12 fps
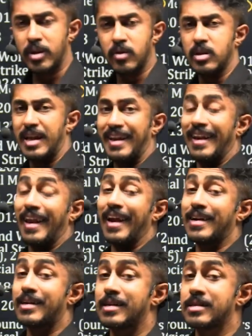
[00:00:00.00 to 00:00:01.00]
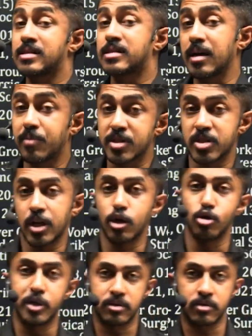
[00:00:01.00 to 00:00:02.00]
the latest cyber
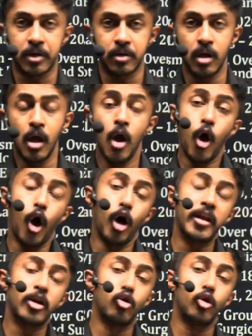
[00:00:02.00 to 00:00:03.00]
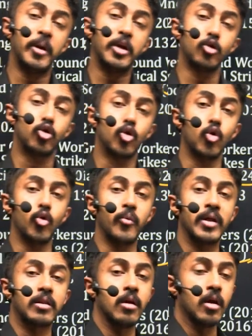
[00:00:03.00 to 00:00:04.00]
security threat, or it could be to do
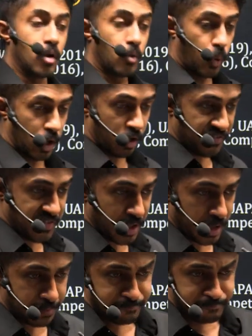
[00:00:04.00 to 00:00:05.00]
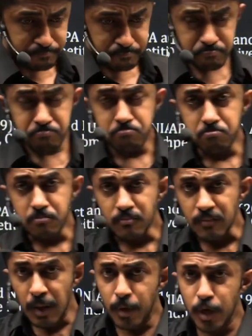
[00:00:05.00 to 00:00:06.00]
with one of the
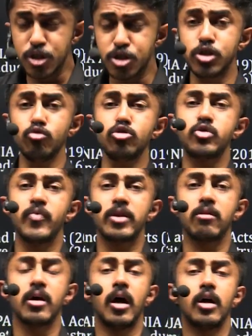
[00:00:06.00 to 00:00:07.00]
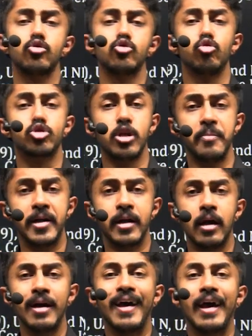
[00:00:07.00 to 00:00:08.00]
issues with regard to social media,
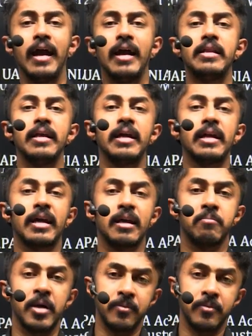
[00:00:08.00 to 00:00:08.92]
anything it can be.